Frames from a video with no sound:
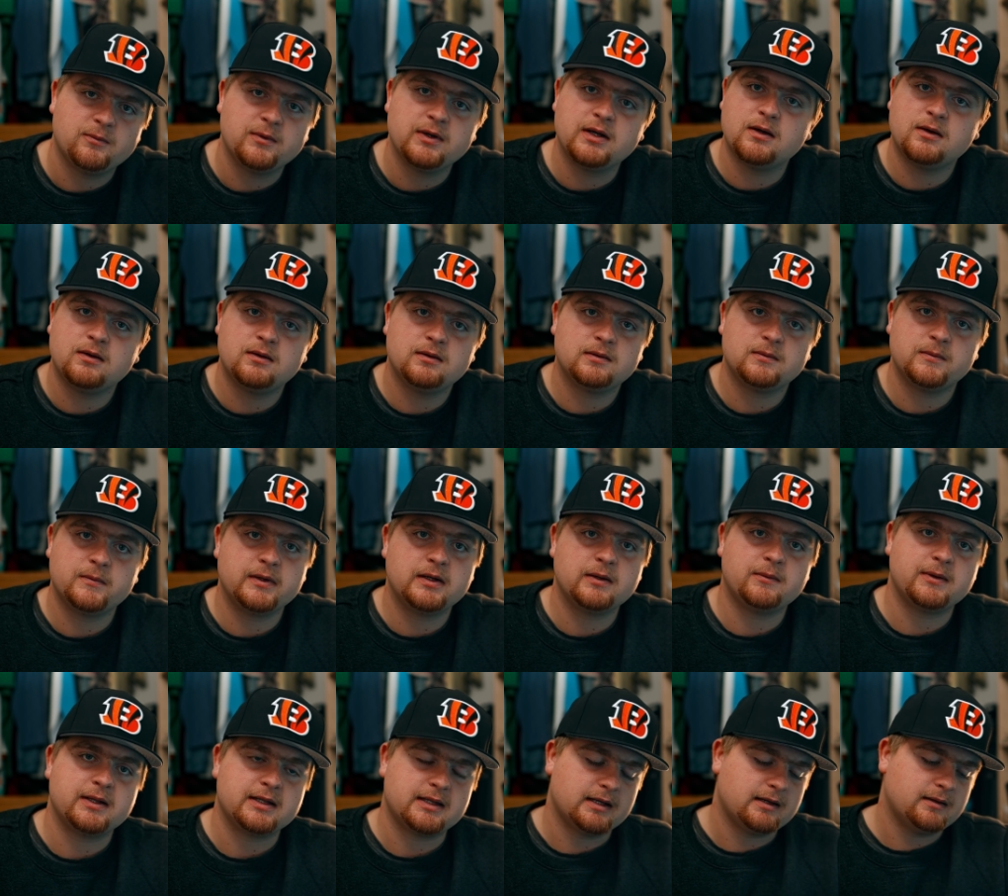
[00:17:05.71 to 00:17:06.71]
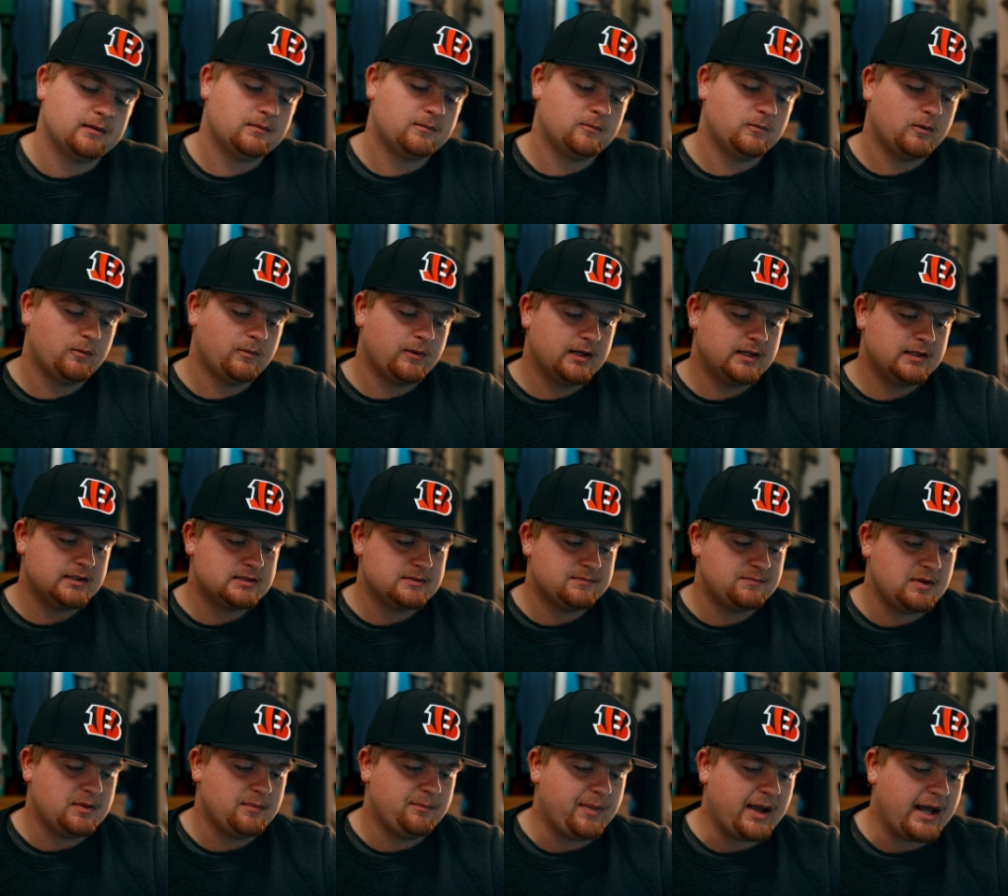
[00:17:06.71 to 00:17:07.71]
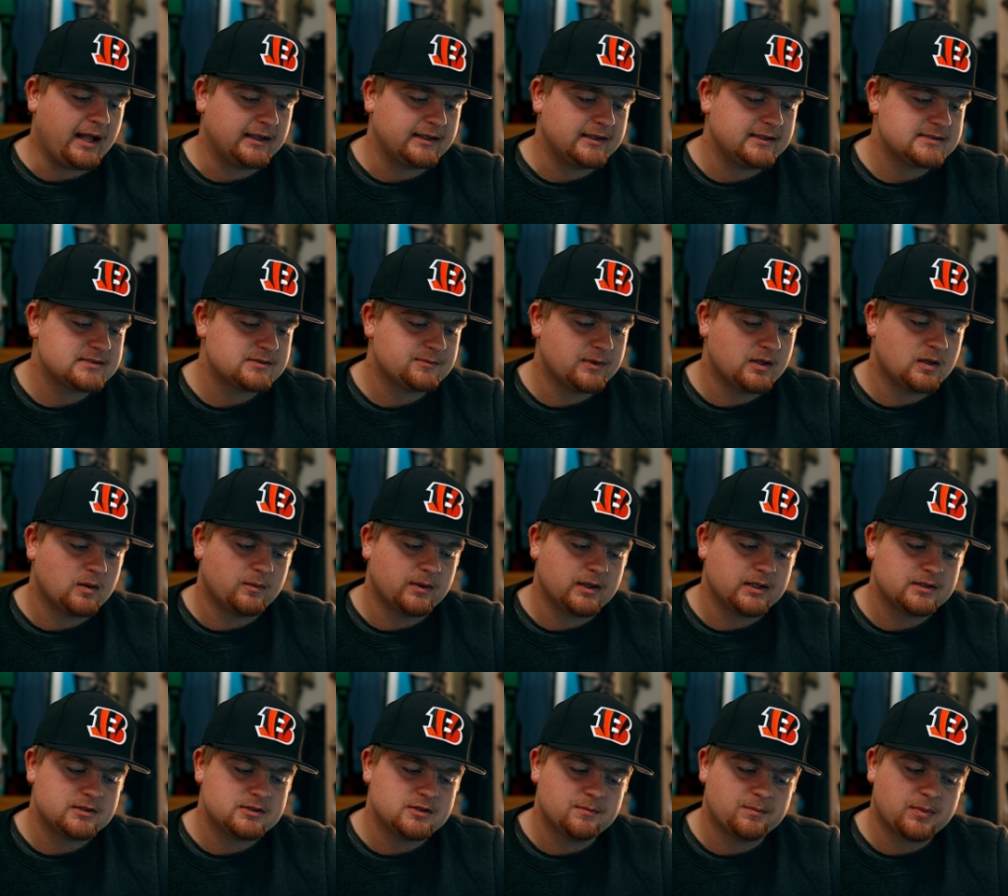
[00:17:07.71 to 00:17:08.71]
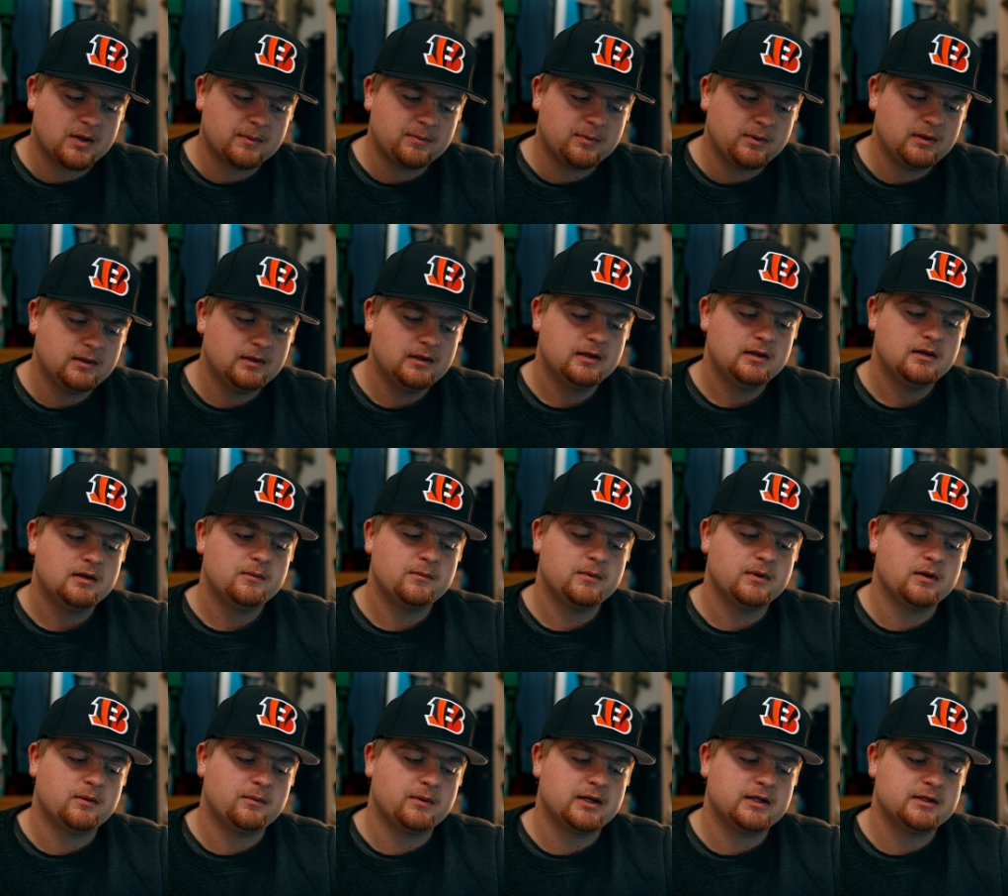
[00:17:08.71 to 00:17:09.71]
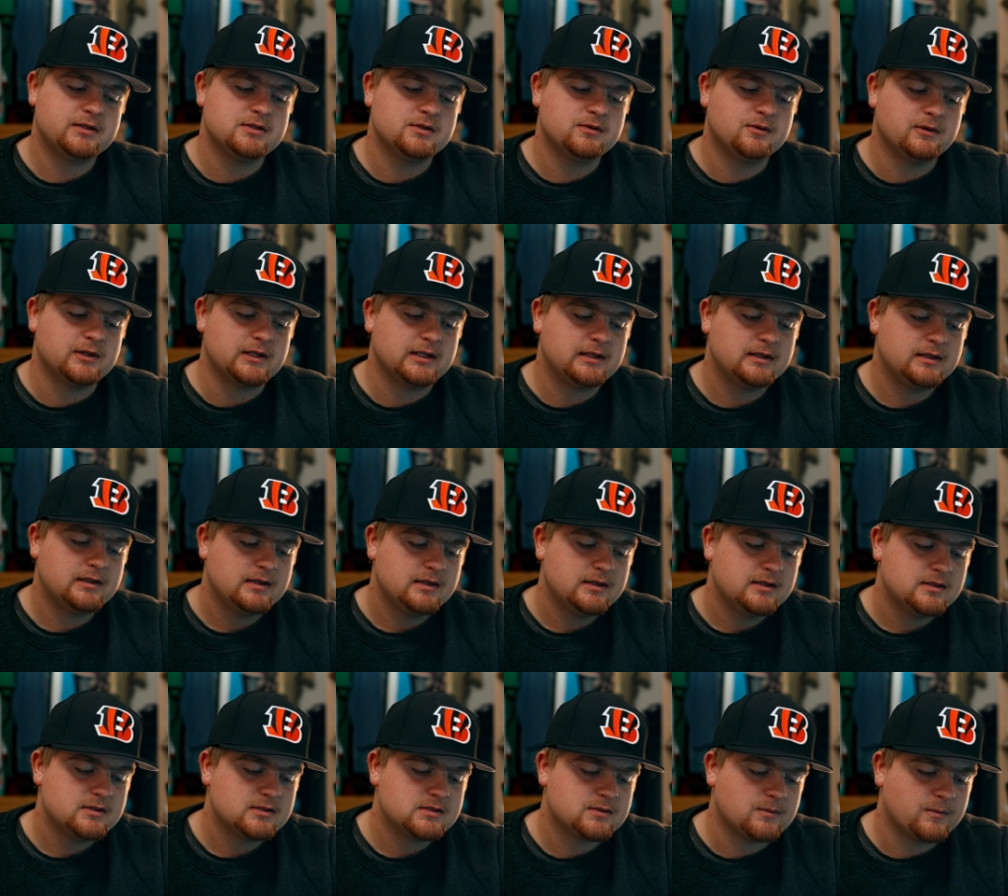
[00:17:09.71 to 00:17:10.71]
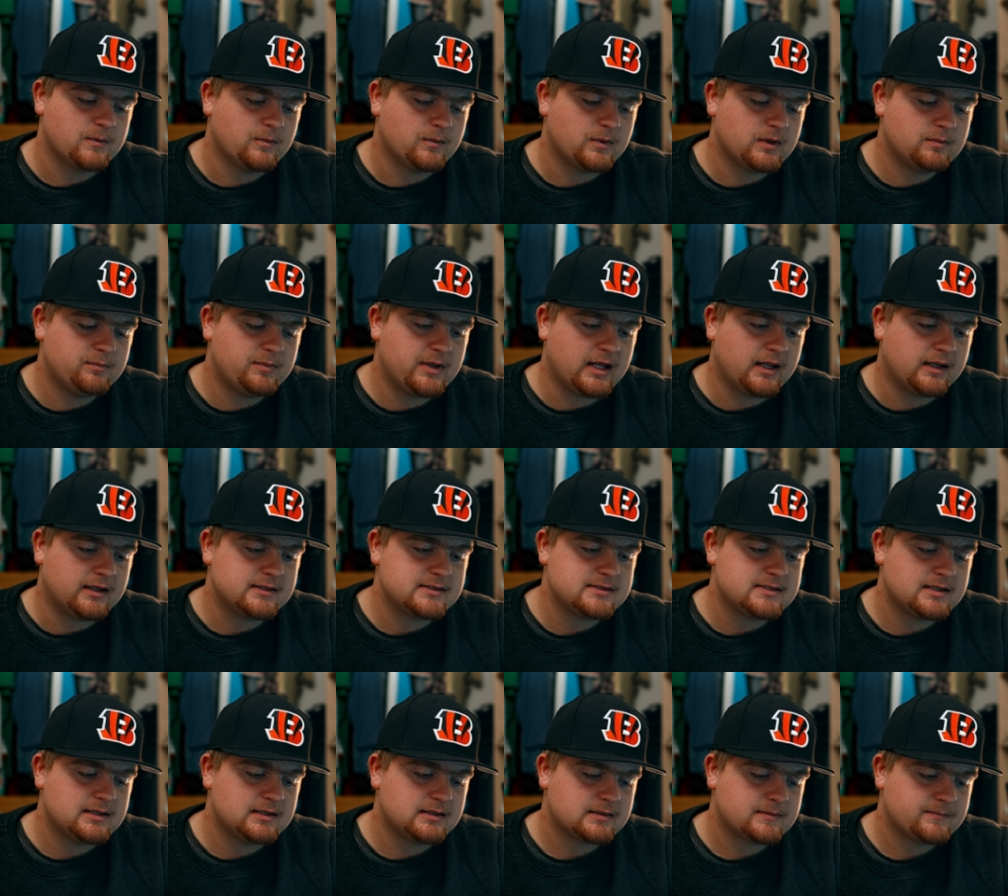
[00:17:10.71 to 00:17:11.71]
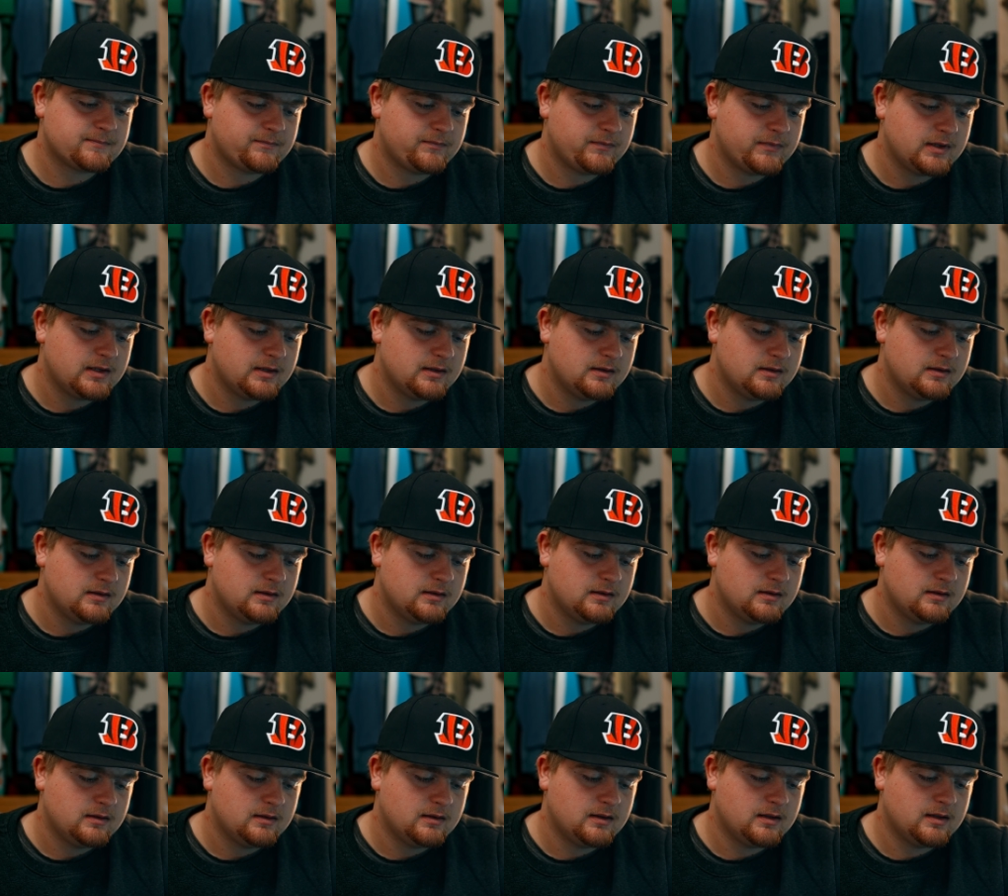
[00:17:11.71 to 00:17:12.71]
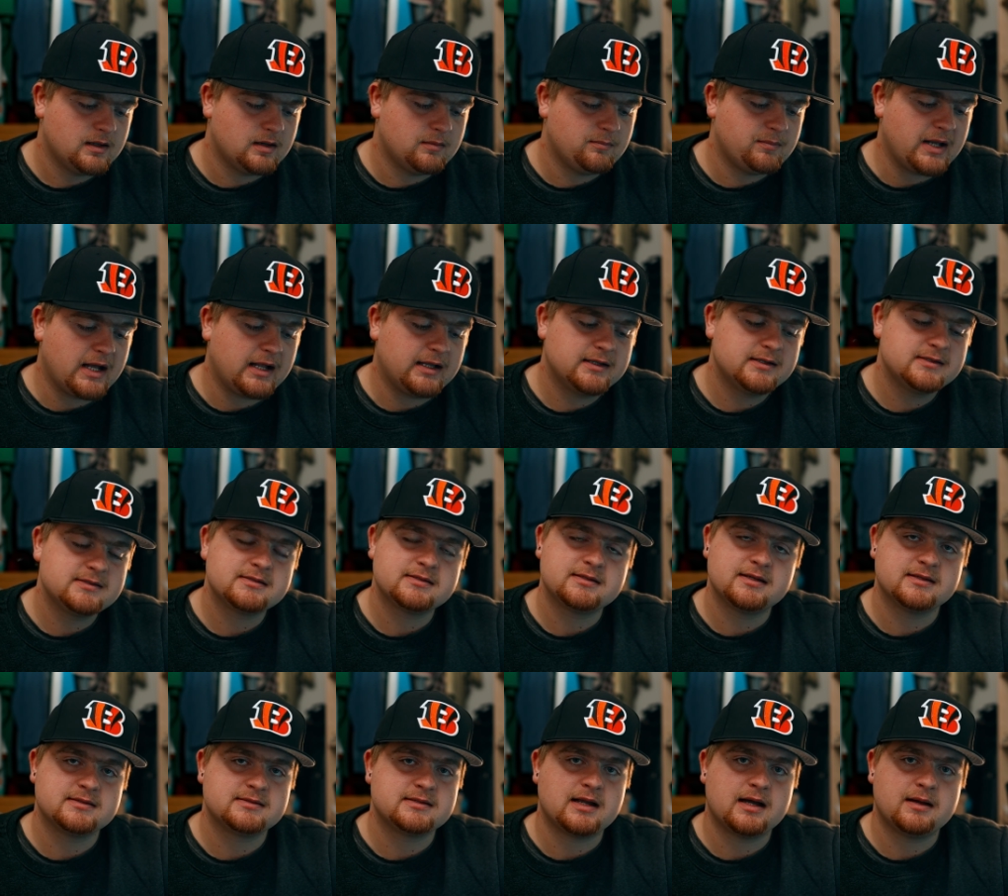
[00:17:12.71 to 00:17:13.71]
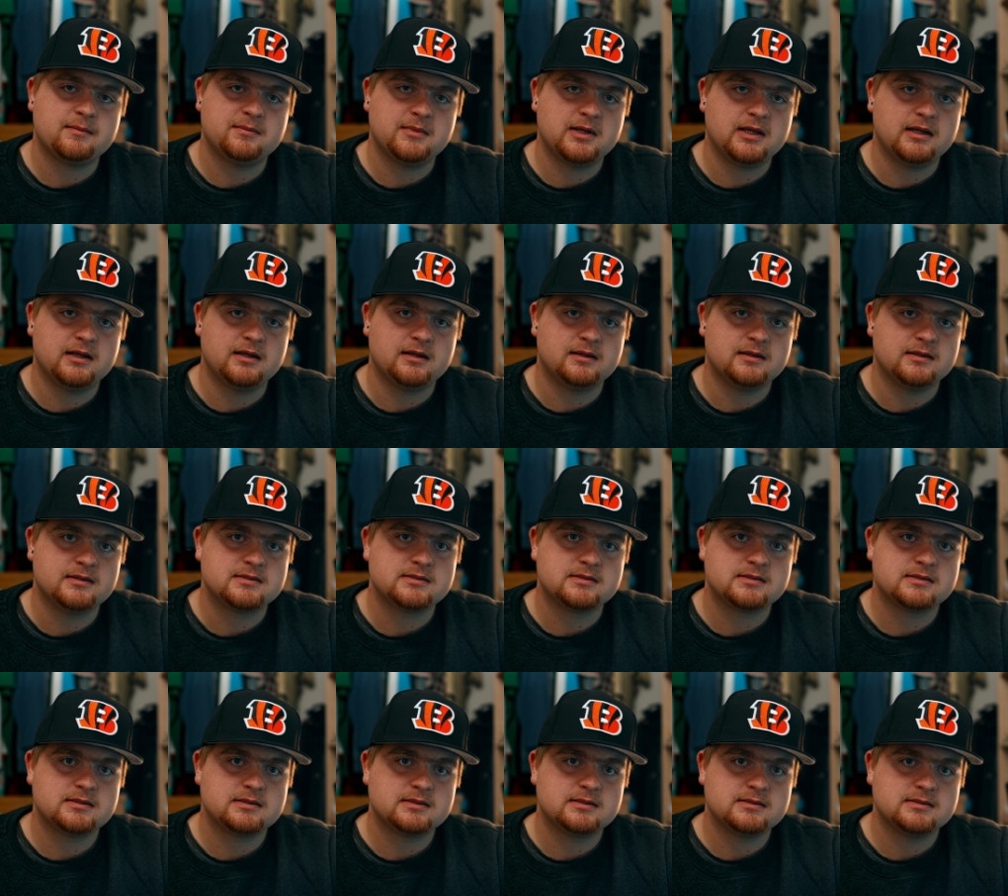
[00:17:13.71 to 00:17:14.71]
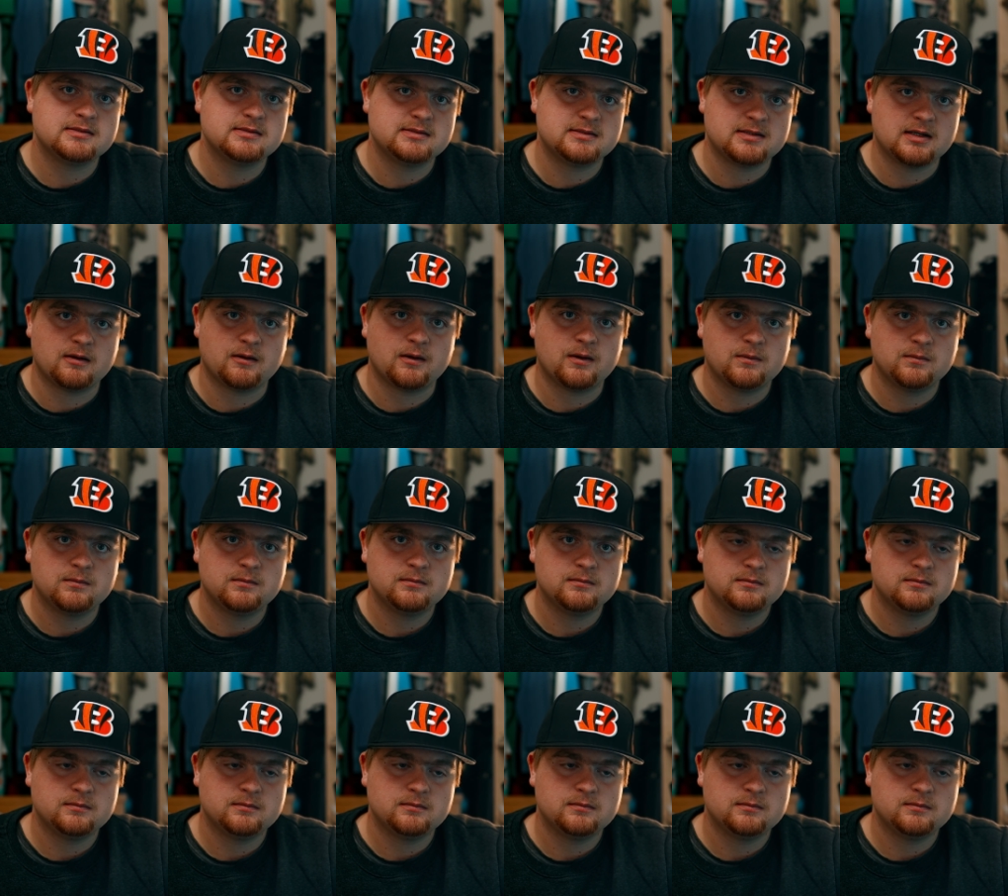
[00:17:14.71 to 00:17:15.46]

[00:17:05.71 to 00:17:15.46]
We don't, we don't want that. We want it to be balanced. We don't want it too purple. We don't want it too green. So we want to balance it. And balance does not mean it's zero.